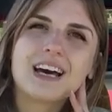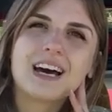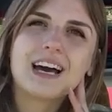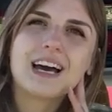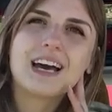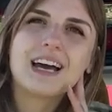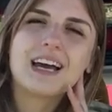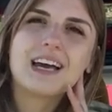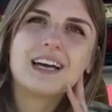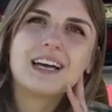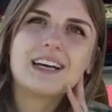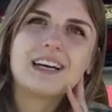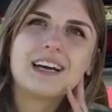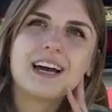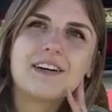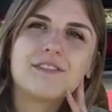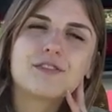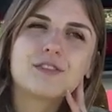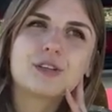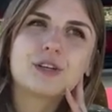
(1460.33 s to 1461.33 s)

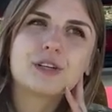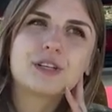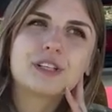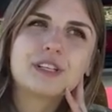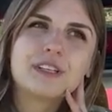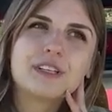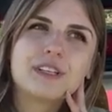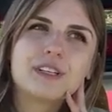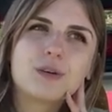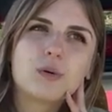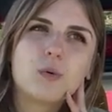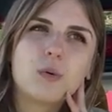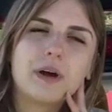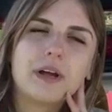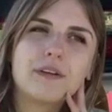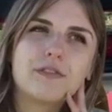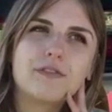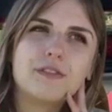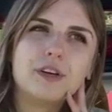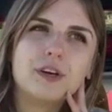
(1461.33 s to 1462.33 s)
I've looked at quite
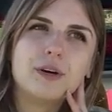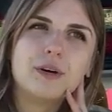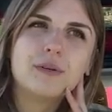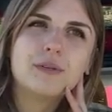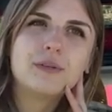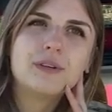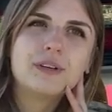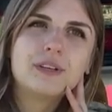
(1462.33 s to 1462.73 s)
a few.